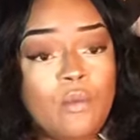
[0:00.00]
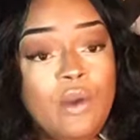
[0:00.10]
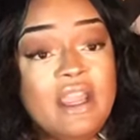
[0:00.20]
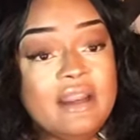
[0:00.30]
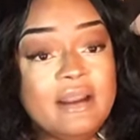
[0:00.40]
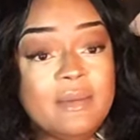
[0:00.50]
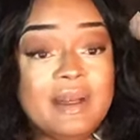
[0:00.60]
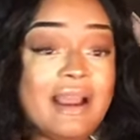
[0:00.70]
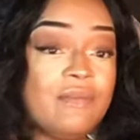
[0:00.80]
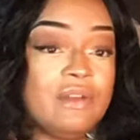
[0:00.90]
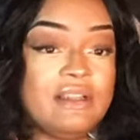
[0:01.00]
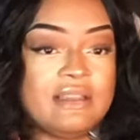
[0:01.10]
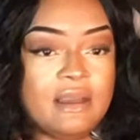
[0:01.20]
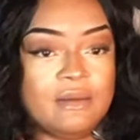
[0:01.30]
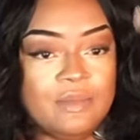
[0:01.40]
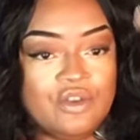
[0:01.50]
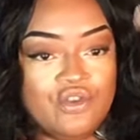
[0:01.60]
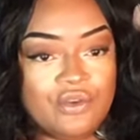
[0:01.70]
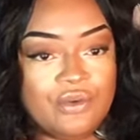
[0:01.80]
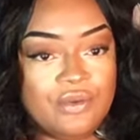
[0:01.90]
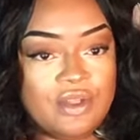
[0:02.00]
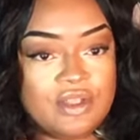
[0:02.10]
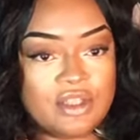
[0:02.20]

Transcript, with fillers: weaken them and not really tell them the truth